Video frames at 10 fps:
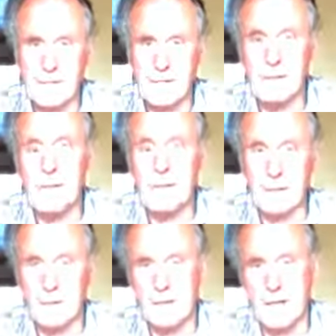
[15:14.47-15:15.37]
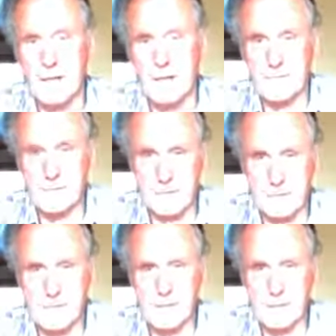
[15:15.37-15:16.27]
started to build Lotus cars for
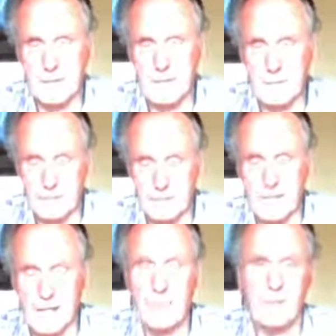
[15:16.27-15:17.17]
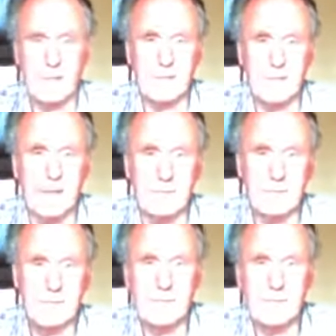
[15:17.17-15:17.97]
customers, and built myself one as well.